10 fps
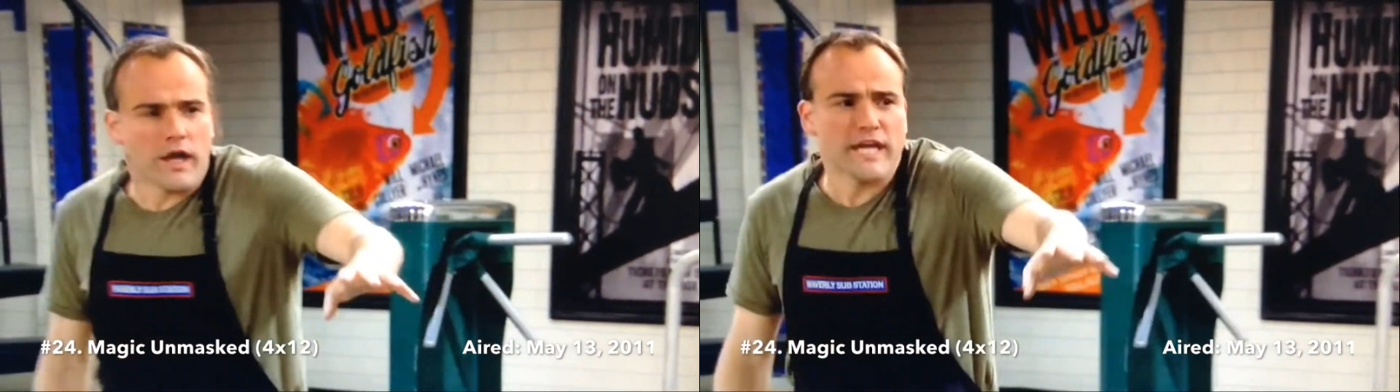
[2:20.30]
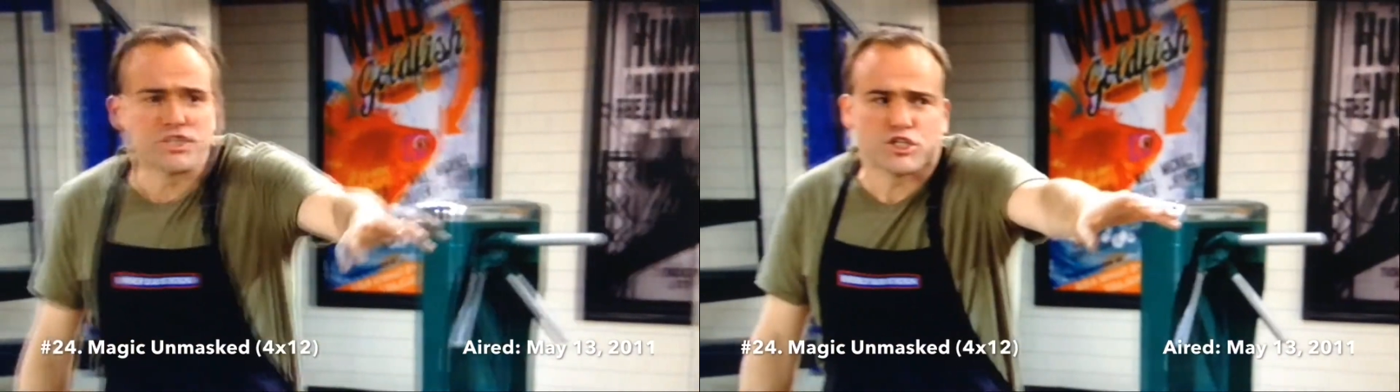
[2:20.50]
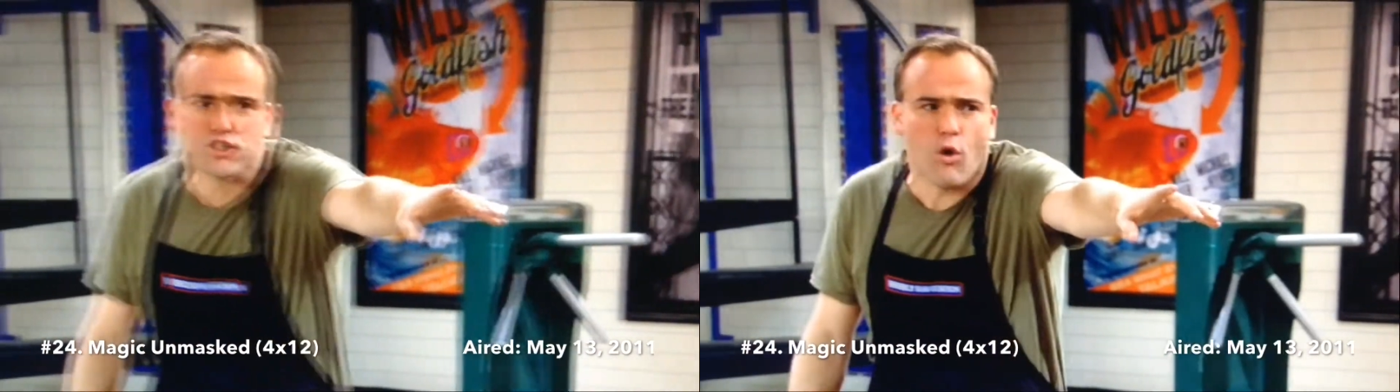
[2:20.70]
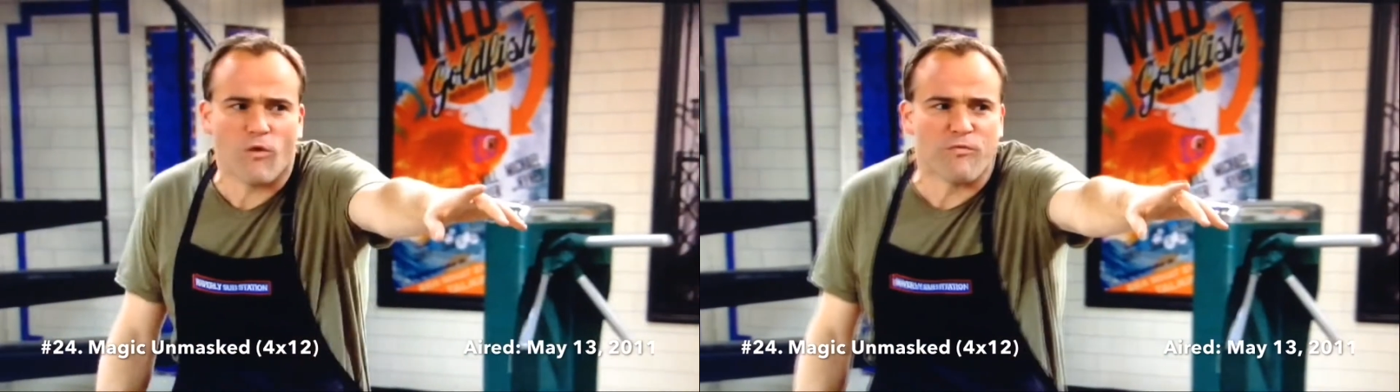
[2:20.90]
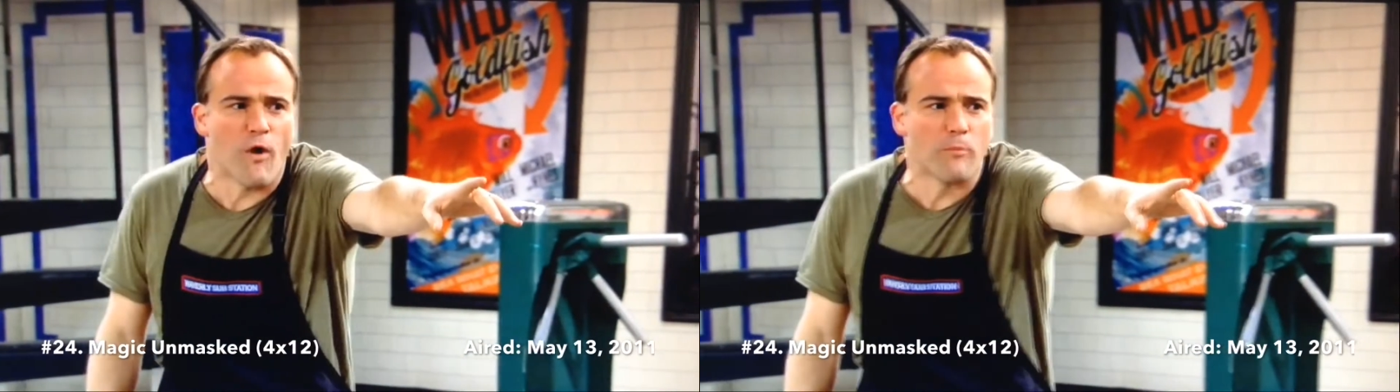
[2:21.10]
just tore
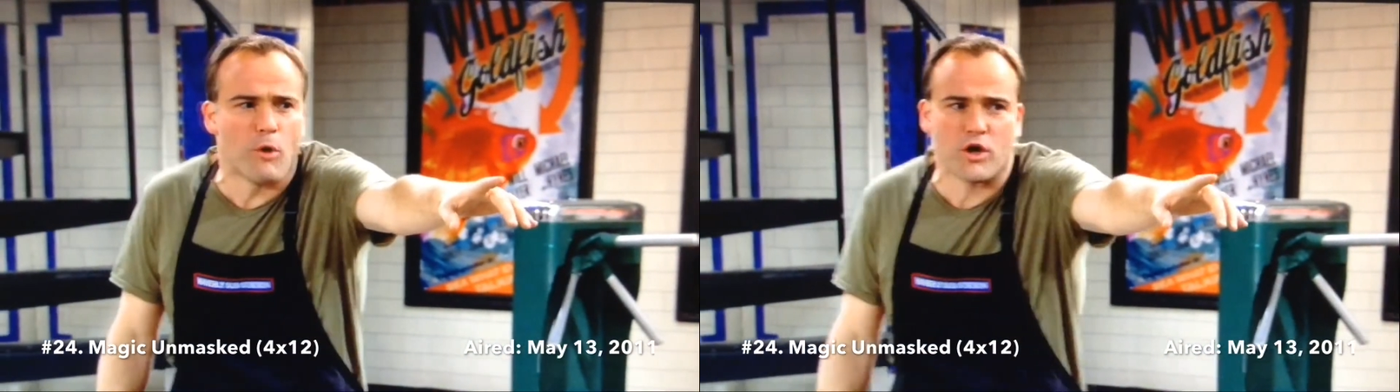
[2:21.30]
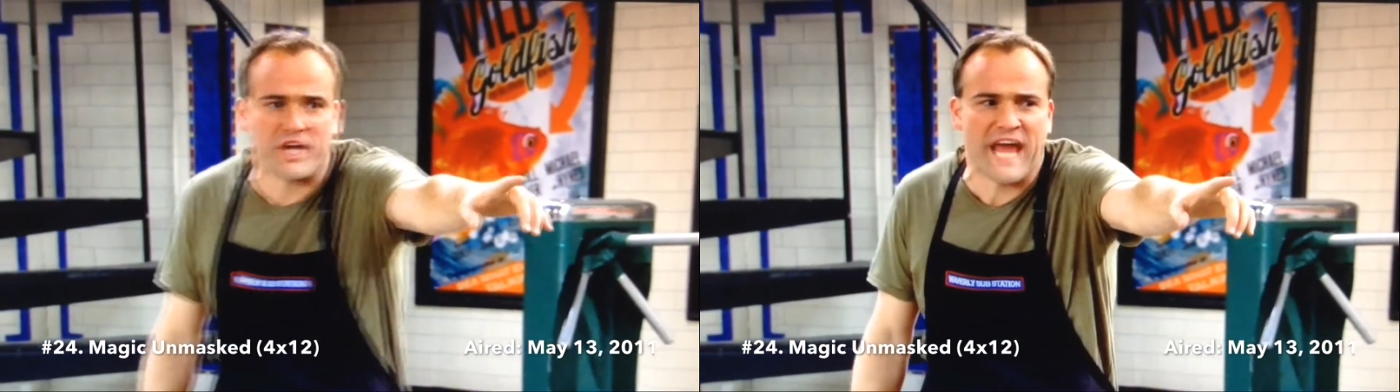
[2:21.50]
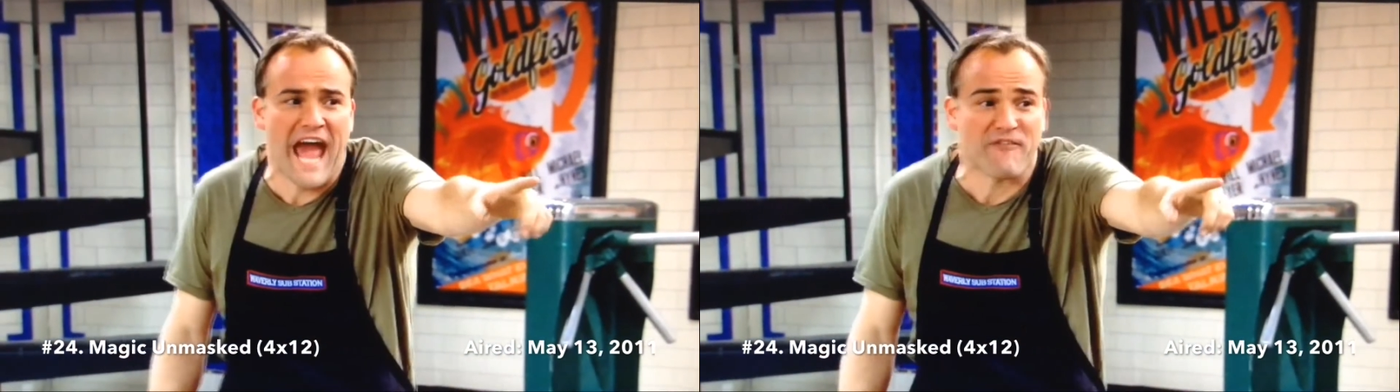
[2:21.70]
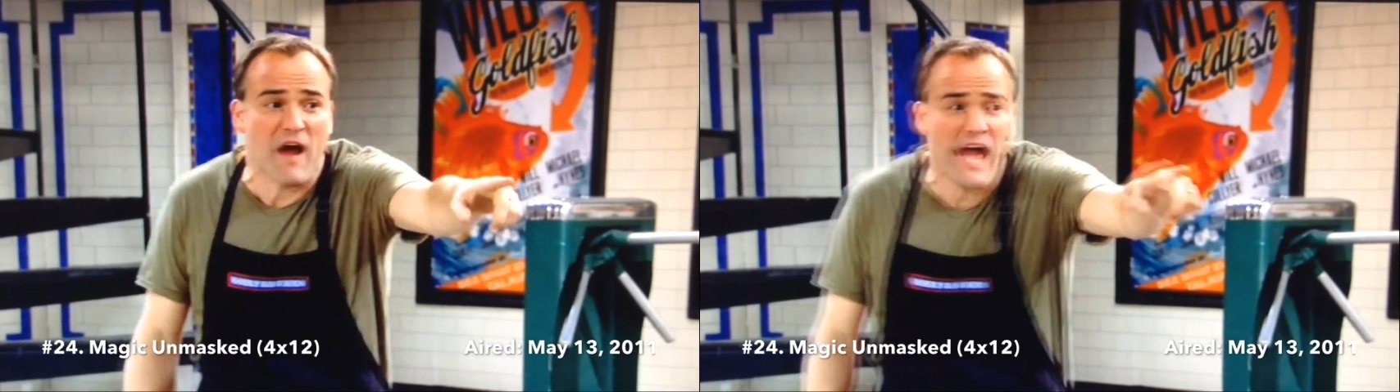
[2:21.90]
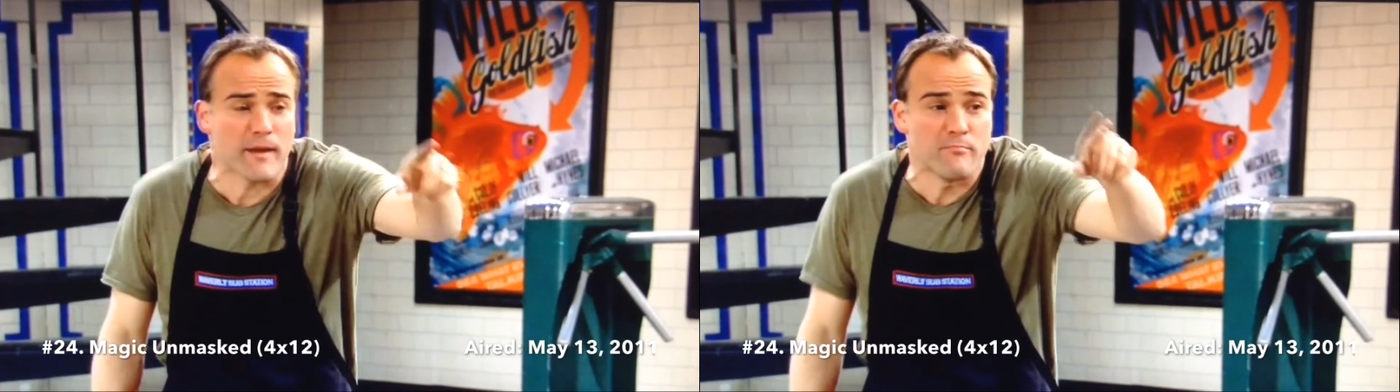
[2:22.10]
a phone book in half.
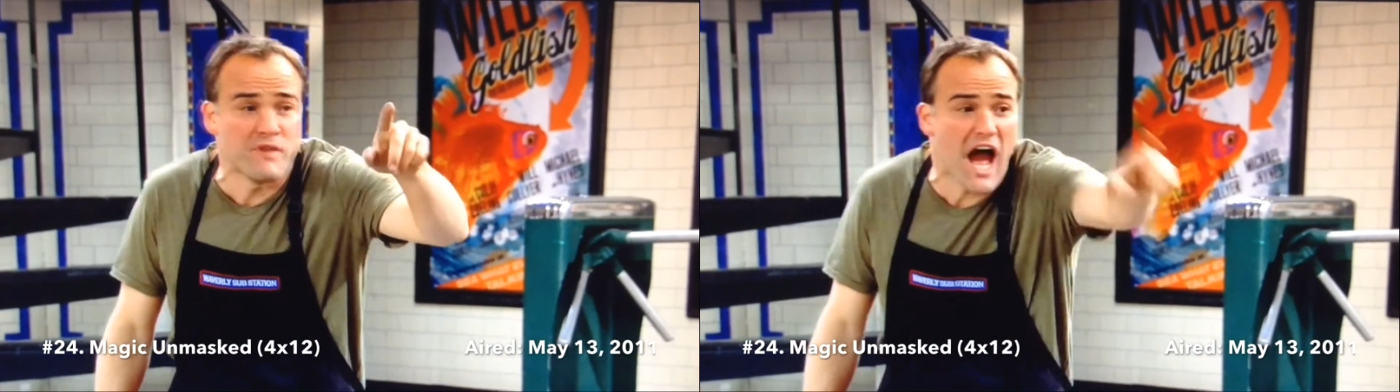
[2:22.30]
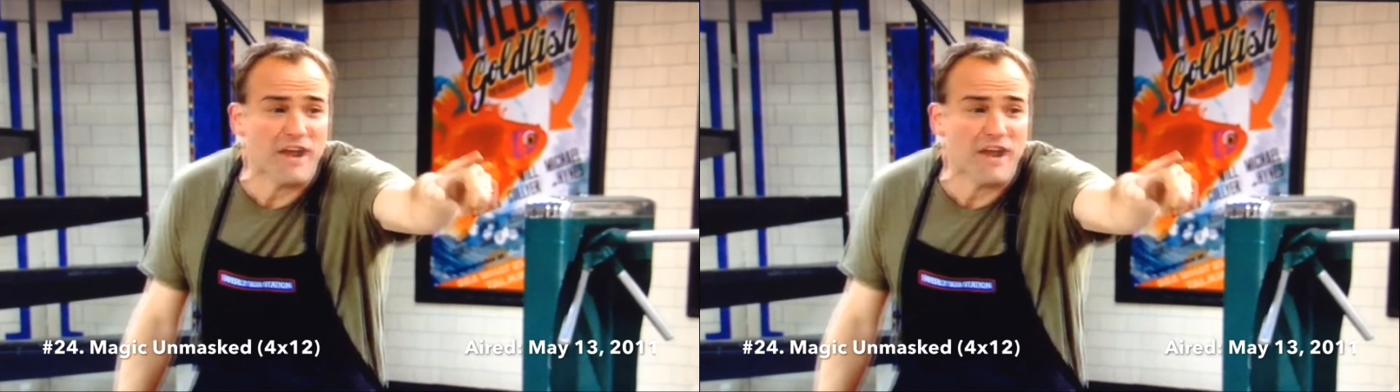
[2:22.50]
I am not